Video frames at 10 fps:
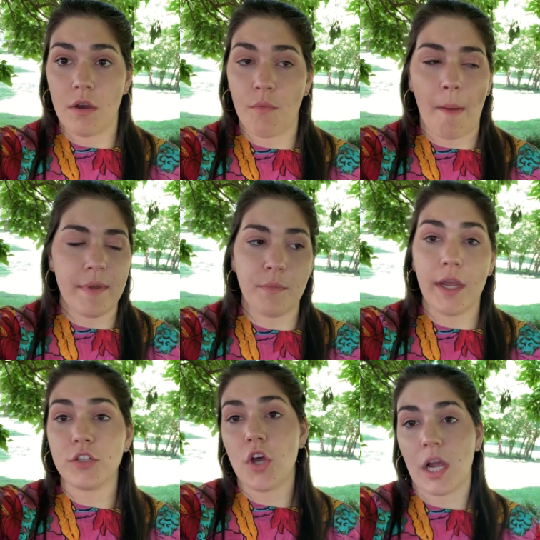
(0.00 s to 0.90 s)
I mean, we
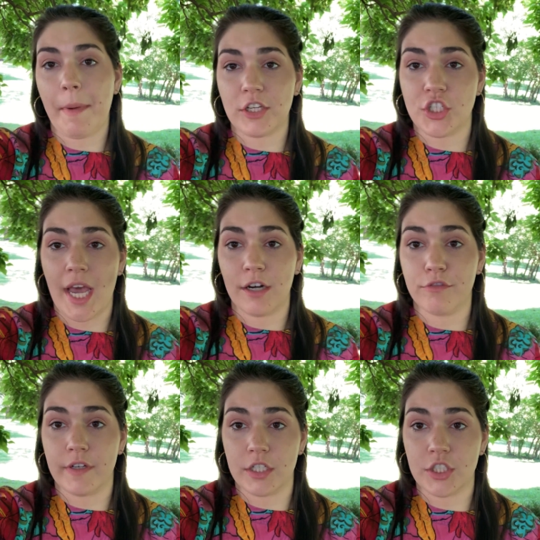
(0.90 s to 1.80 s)
all talk about shadow
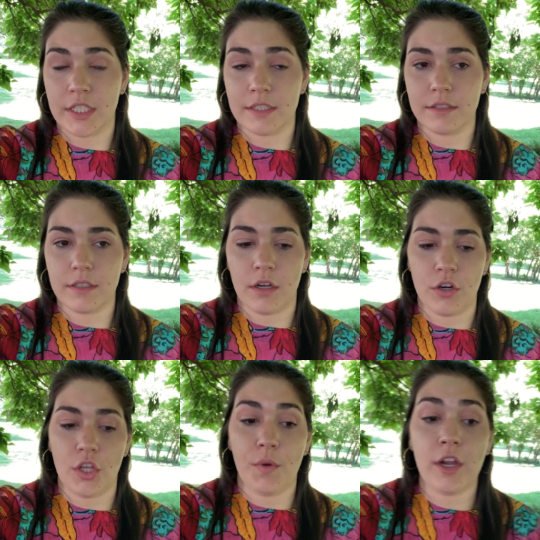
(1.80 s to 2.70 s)
functions, or
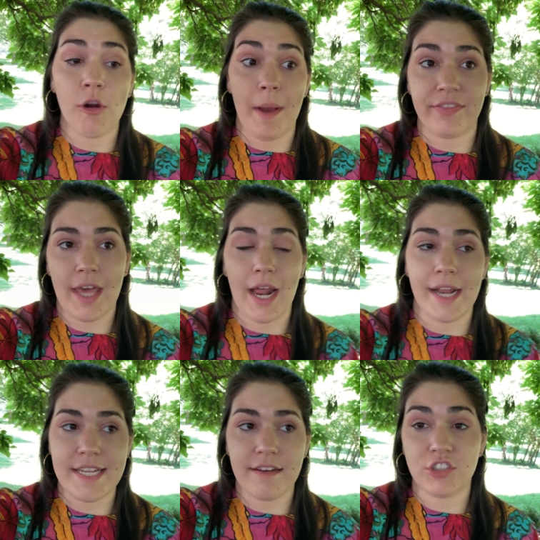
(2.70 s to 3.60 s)
you hear about that
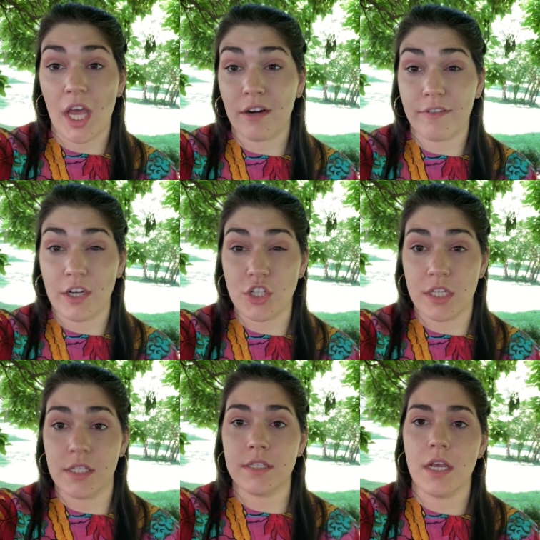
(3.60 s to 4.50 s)
idea of shadow
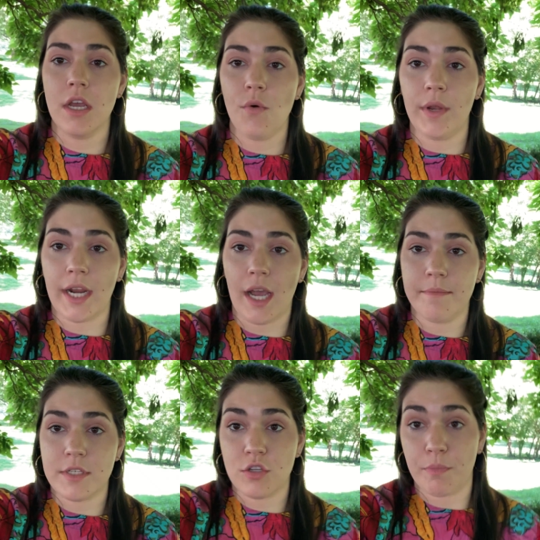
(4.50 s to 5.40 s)
functions when it
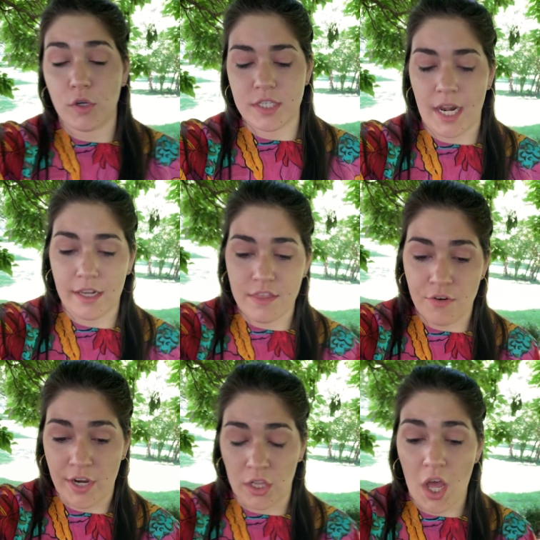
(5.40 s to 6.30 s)
comes to personality
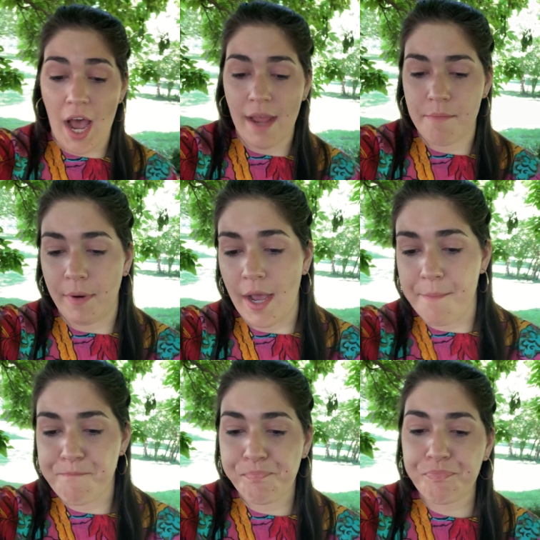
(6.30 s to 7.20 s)
theory a lot, but
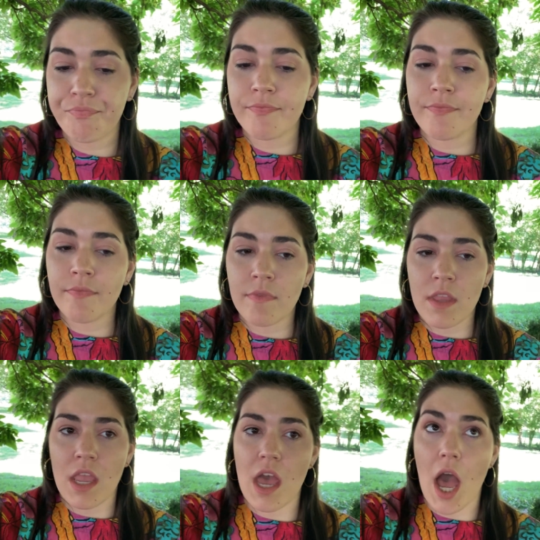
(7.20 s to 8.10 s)

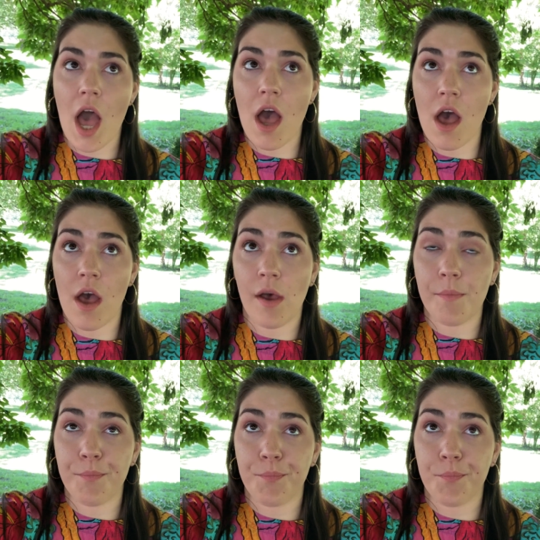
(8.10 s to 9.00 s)
um,